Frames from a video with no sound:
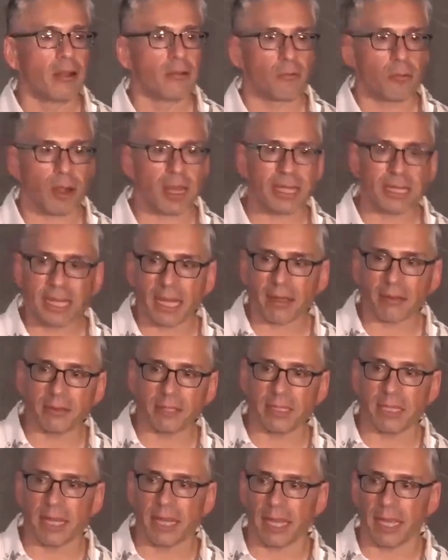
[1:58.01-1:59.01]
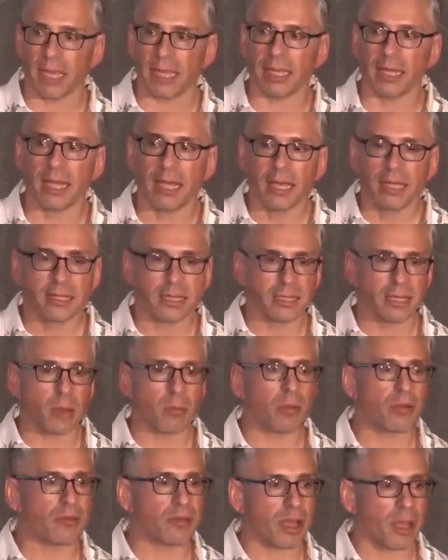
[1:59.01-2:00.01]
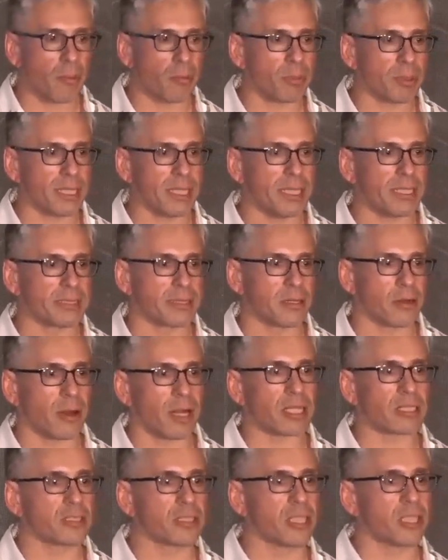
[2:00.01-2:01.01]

Right now, today, the number of companies that are actually